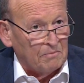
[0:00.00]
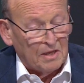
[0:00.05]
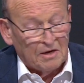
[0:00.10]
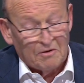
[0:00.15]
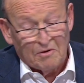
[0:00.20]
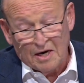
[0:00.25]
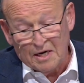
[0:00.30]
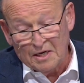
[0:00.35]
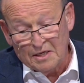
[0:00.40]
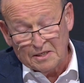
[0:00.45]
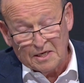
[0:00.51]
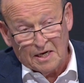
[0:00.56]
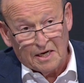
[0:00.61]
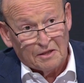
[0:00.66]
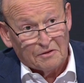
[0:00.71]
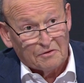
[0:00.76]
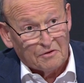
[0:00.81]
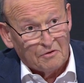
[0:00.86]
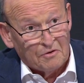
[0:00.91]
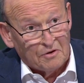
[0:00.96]
They only
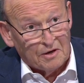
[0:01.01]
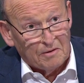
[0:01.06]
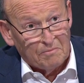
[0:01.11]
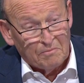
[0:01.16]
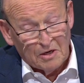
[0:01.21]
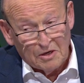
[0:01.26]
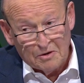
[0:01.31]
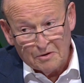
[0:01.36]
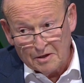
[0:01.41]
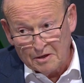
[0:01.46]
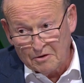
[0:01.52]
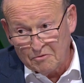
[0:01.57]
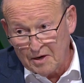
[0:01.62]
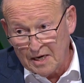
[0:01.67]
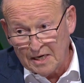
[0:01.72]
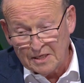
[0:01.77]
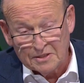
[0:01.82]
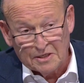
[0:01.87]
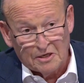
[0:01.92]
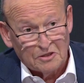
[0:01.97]
take $13 million a
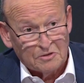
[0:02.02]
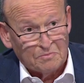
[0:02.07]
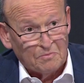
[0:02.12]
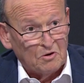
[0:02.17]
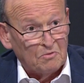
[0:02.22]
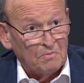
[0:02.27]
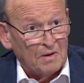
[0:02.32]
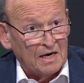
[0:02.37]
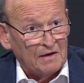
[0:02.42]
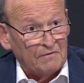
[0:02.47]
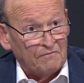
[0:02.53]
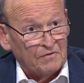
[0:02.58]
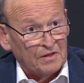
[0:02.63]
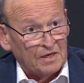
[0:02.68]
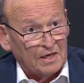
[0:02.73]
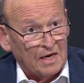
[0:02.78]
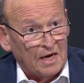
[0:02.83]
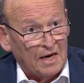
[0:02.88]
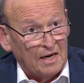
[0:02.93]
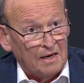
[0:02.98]
grant, so it's more money for the
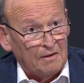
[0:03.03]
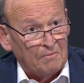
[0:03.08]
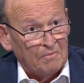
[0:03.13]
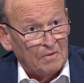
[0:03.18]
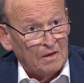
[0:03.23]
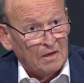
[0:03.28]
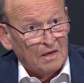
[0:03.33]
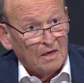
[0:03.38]
game.